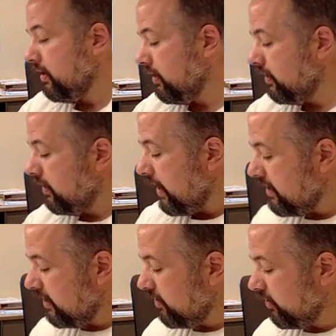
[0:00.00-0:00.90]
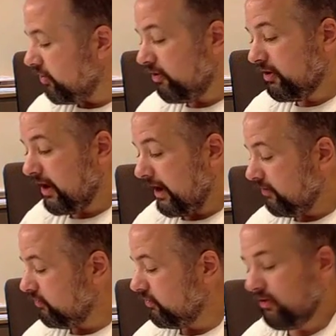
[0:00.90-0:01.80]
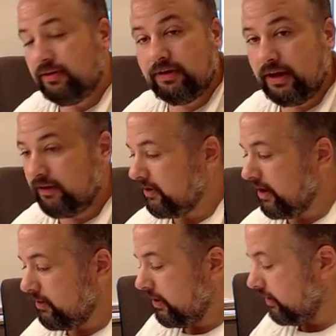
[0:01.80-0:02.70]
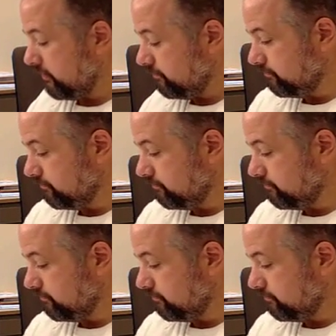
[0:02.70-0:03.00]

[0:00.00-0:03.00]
And then the third case is down here.